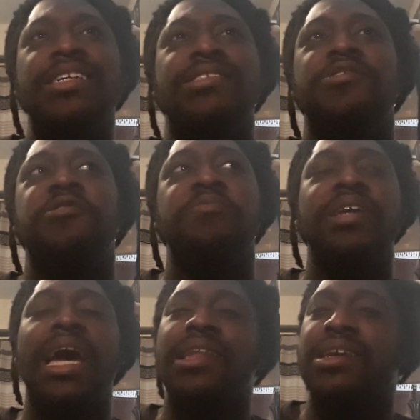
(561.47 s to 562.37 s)
So to
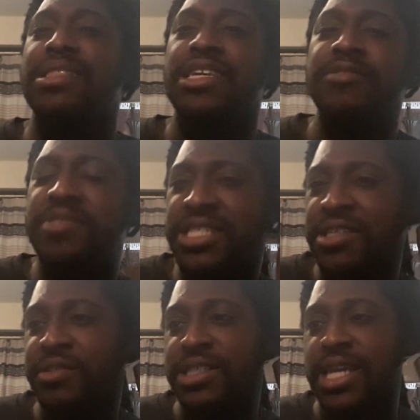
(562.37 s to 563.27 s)
me, I look at the
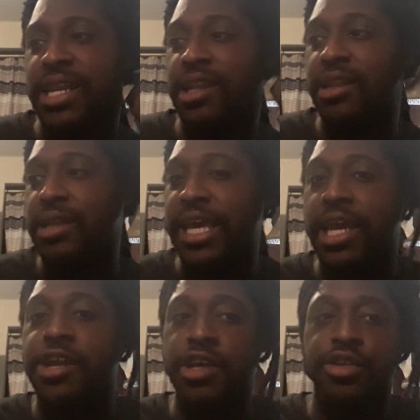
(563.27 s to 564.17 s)
MCU as kind of like
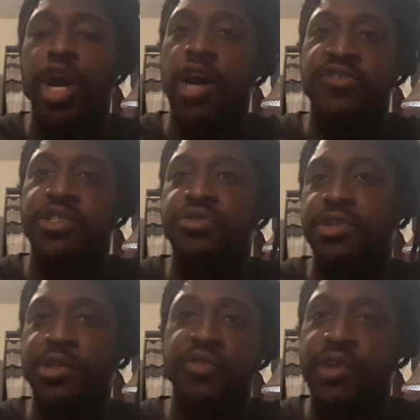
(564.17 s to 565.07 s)
another offshoot
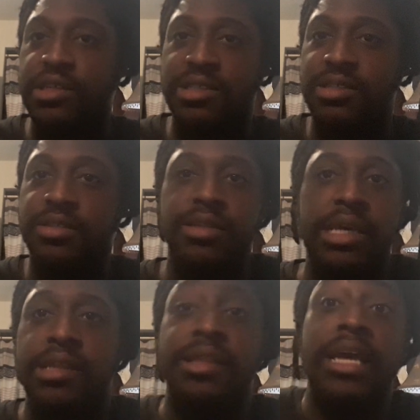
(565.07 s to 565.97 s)
universe.
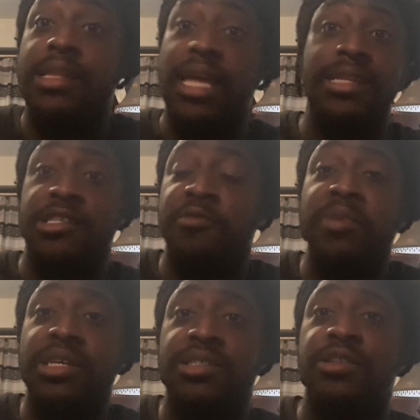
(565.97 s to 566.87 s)
That to
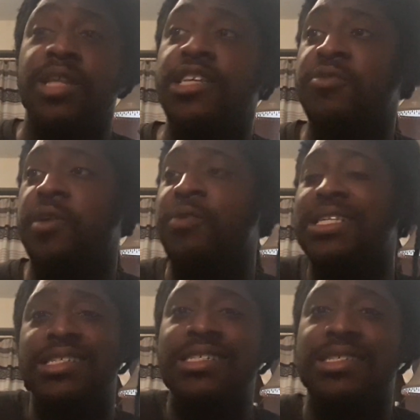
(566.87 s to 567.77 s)
me, so that's why when
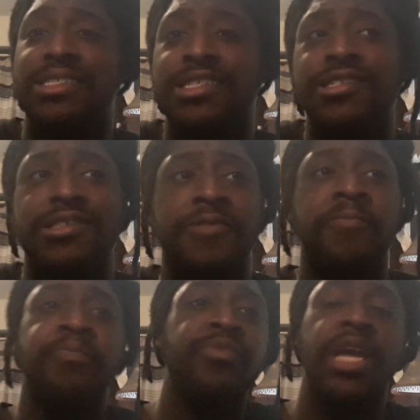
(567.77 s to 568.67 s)
it changes things,
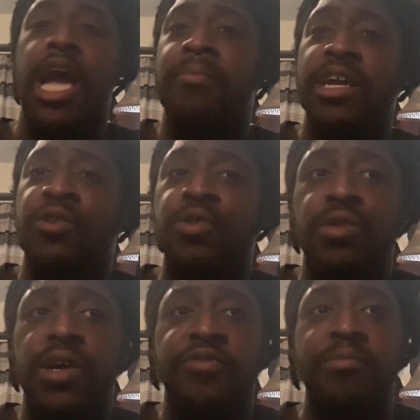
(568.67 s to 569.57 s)
I'm like,
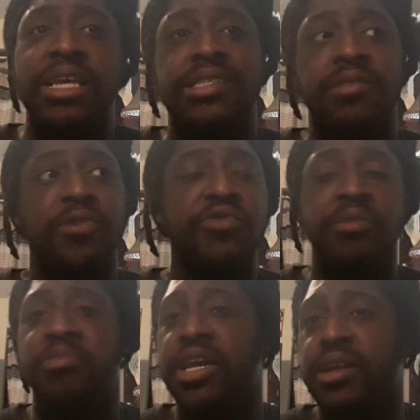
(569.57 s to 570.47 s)
cool. If it makes the movie
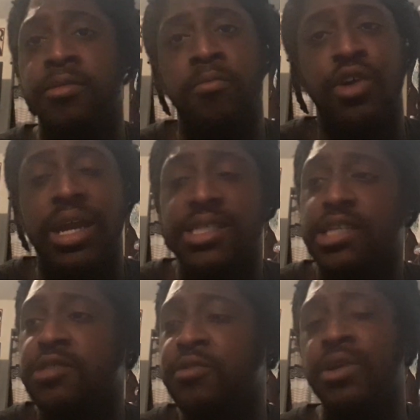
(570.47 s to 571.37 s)
better, more
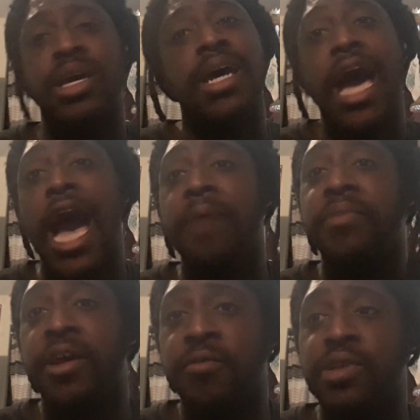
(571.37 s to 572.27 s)
accessible, I'm
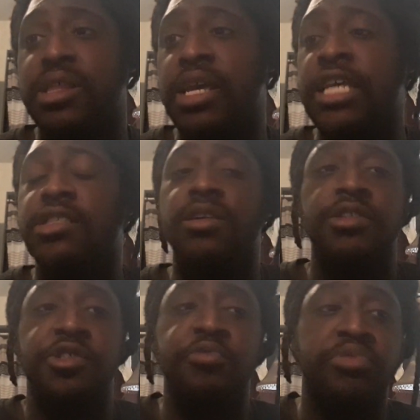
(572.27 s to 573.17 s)
down with it. As long
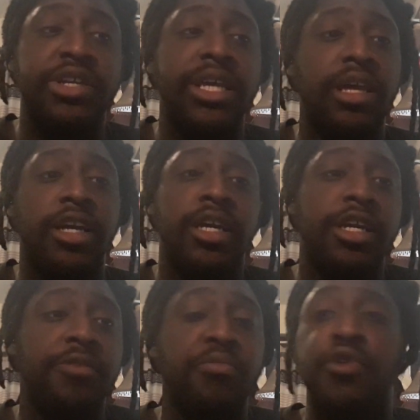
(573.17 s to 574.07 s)
as you bring a
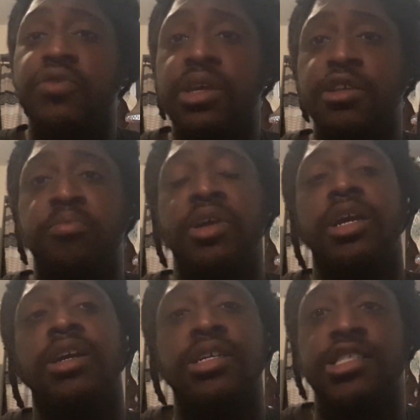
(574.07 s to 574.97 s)
good movie. You bring
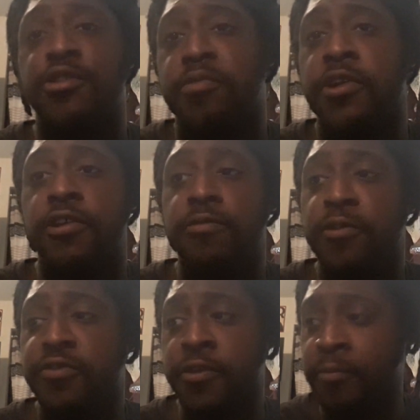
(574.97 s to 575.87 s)
a good superhero
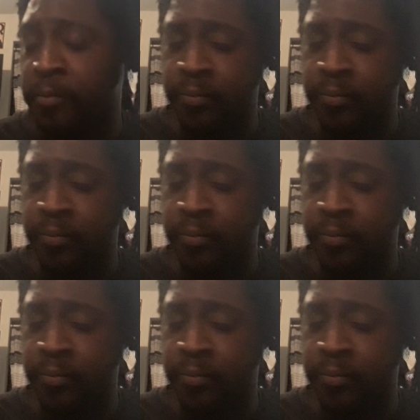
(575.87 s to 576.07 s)
movie.